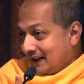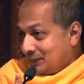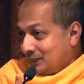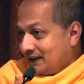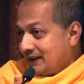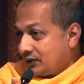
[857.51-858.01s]

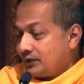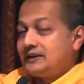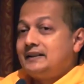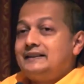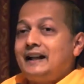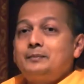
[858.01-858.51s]
experience
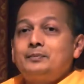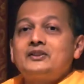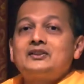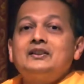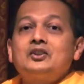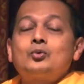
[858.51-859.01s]
within that
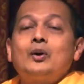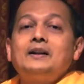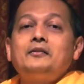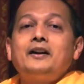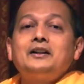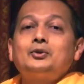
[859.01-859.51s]
person is
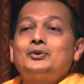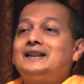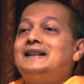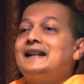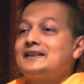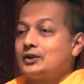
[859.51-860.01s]
qualified to
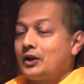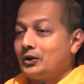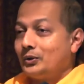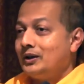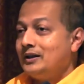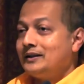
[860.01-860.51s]
say yes or
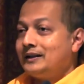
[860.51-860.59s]
no.